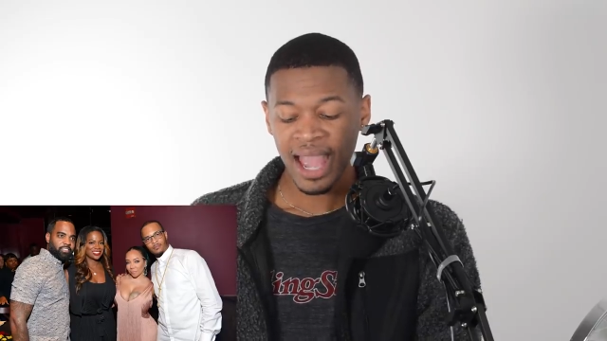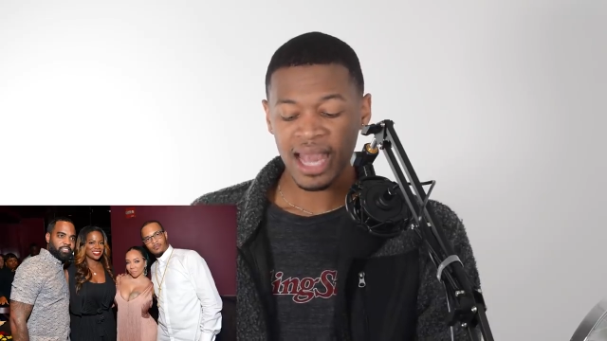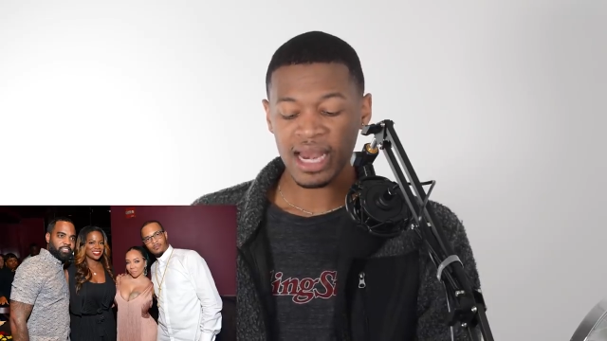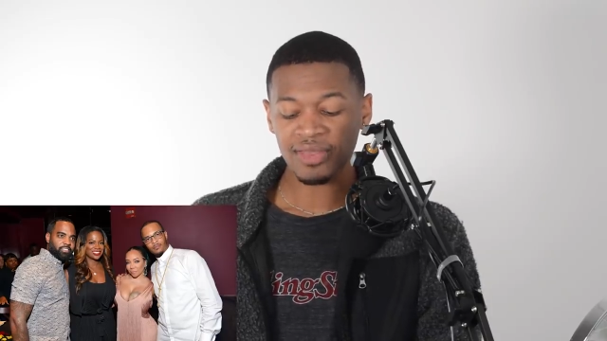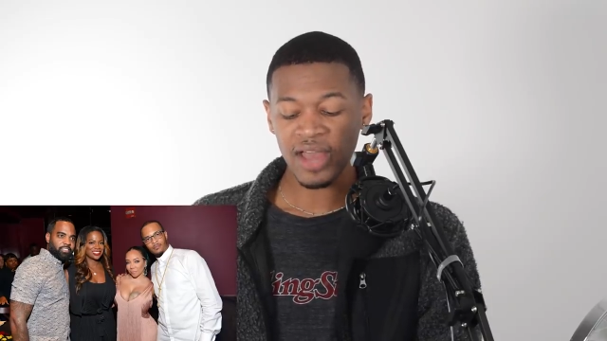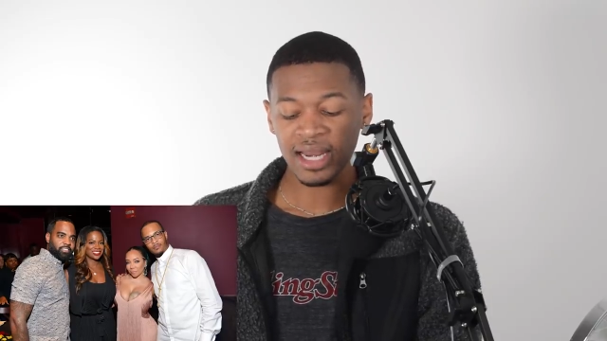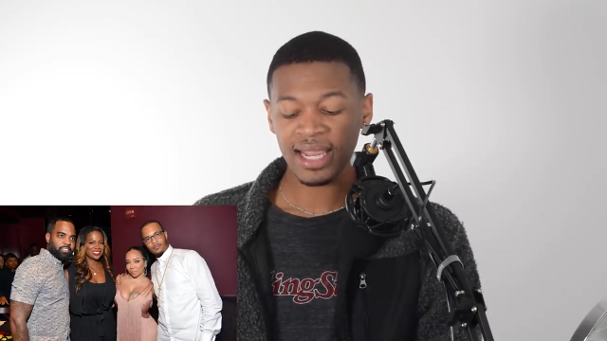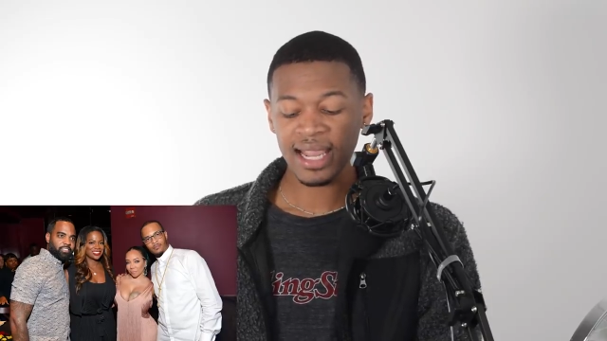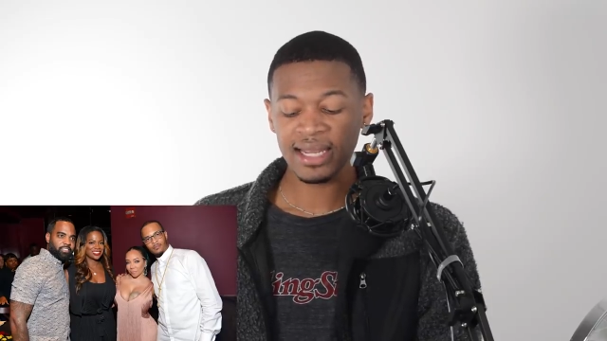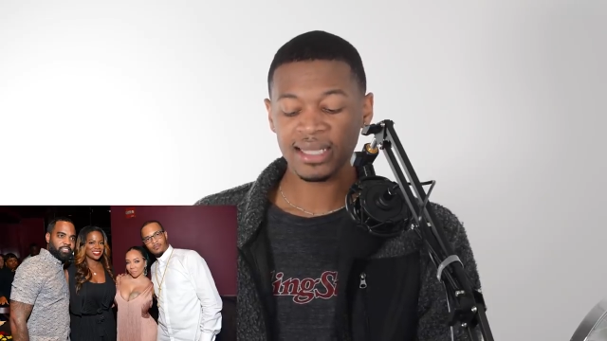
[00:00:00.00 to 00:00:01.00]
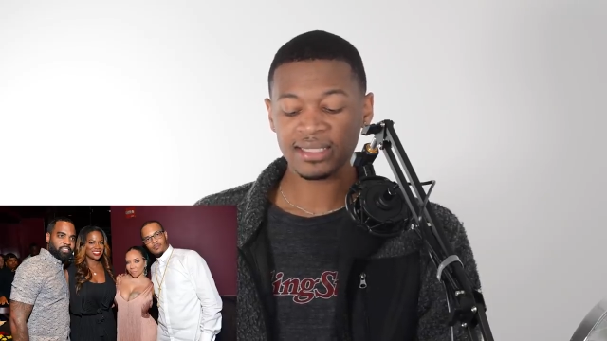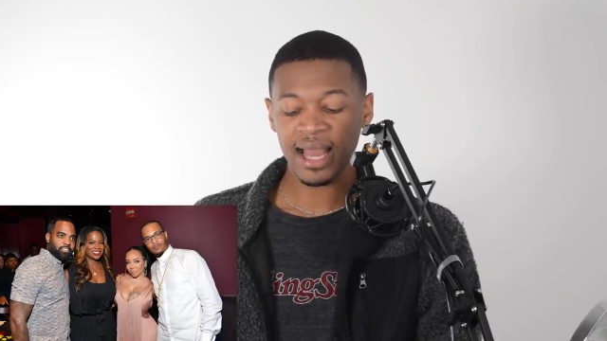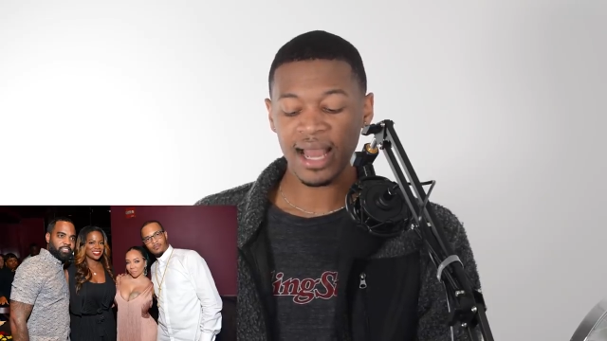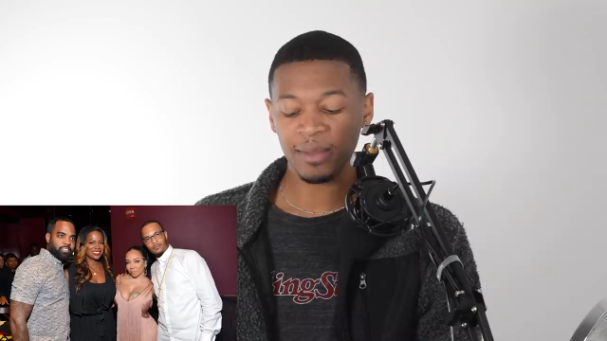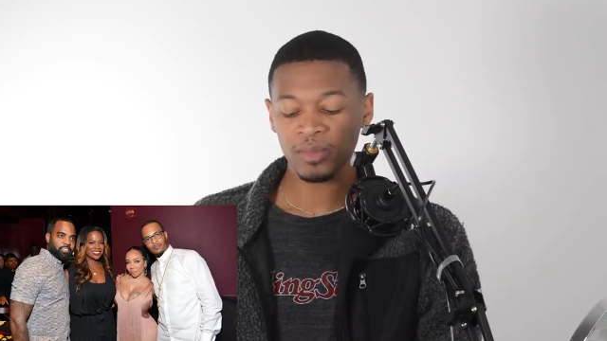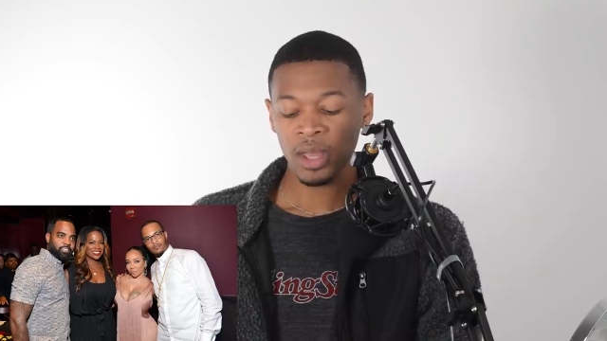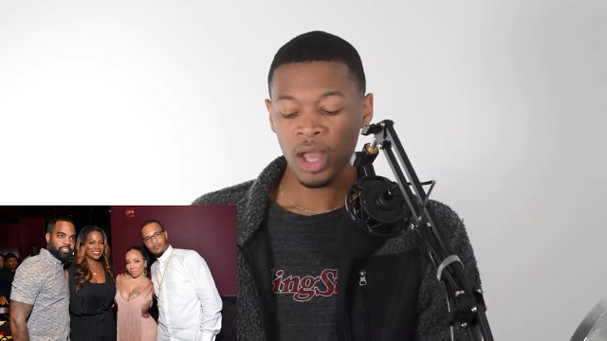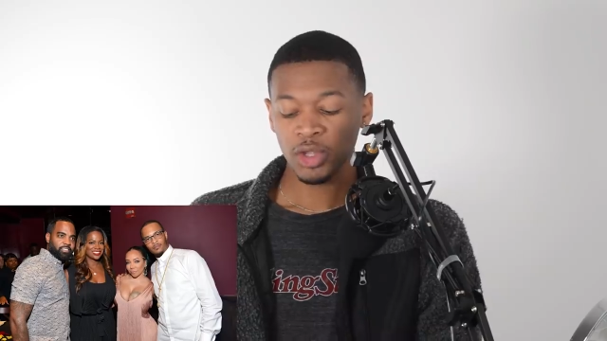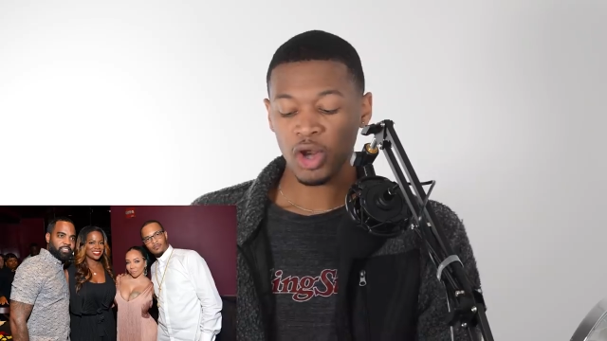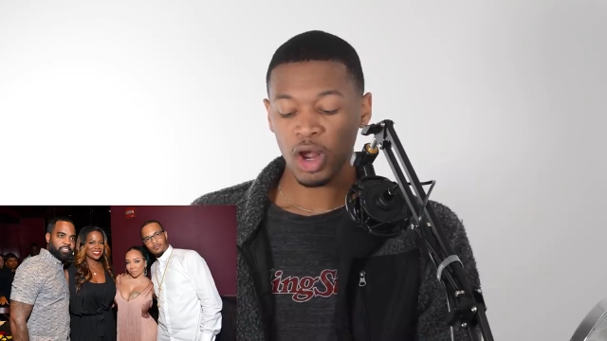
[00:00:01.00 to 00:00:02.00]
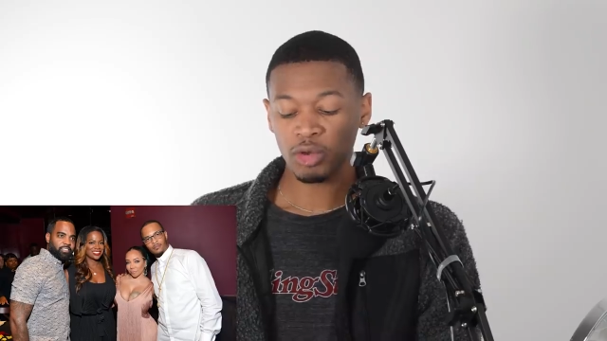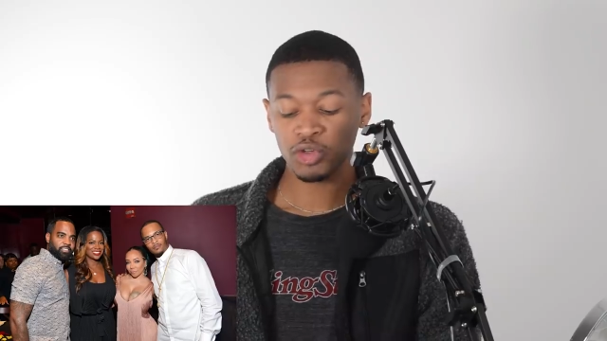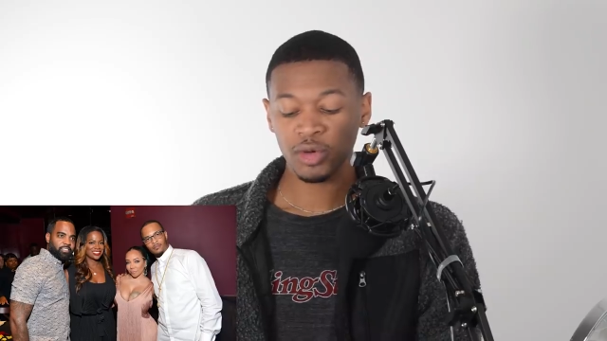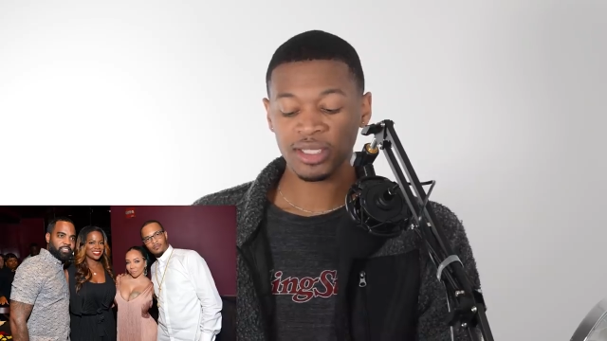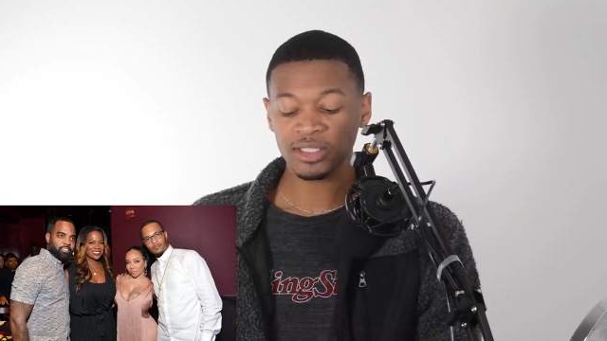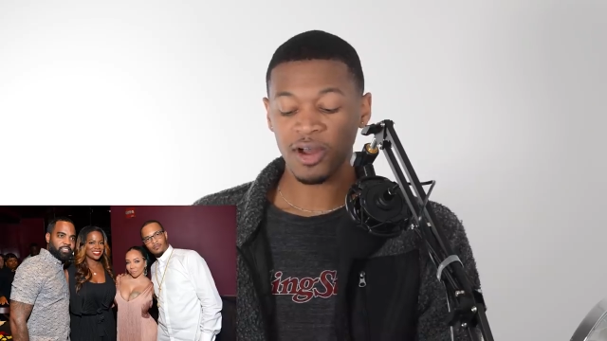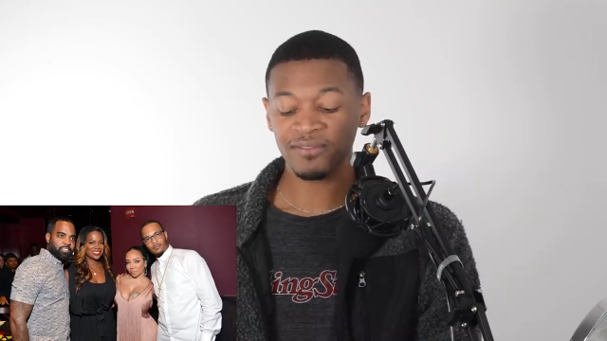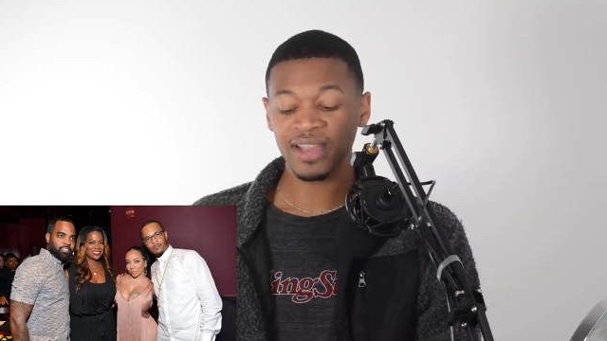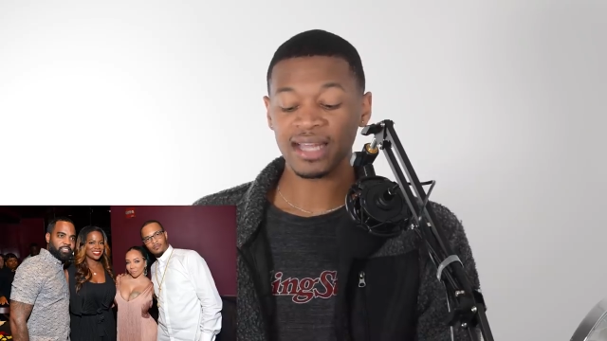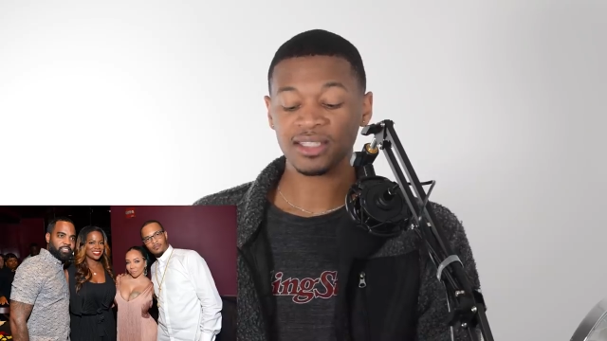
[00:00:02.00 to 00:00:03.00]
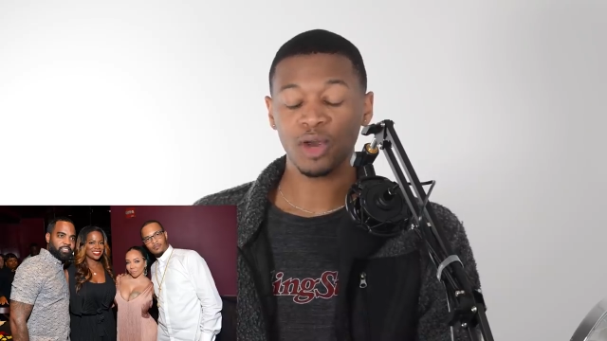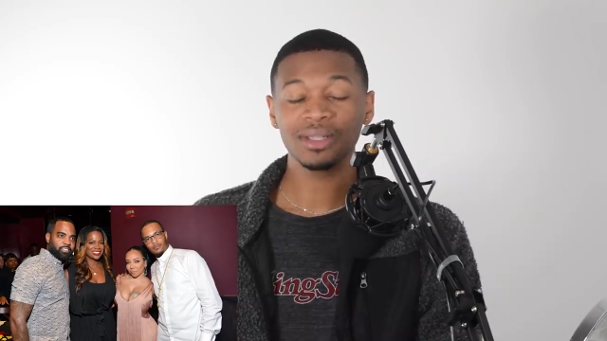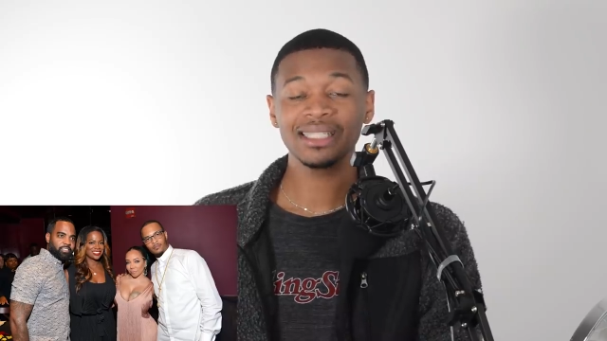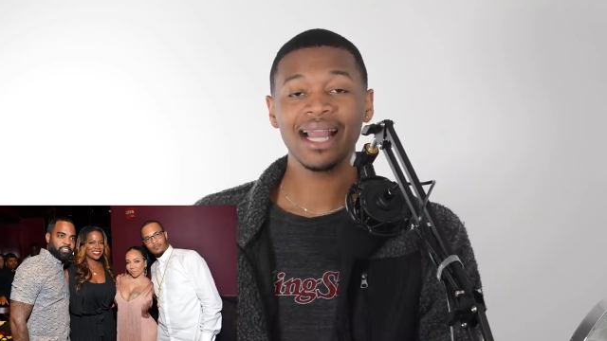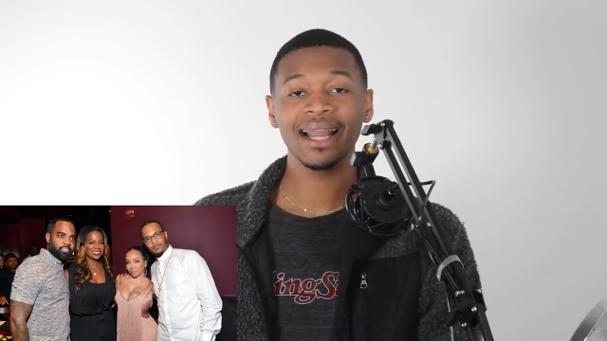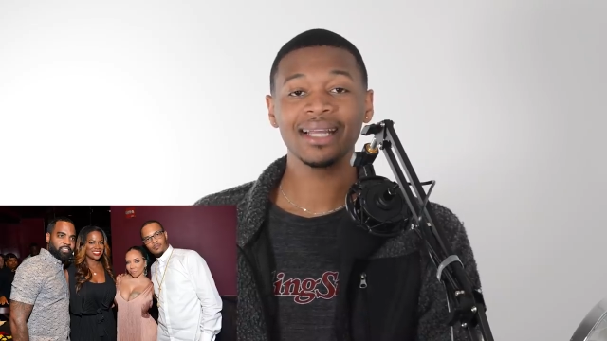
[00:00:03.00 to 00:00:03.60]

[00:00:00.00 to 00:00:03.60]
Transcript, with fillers: And I thought of Kandi and Todd, you know, during this whole fiasco with T.I.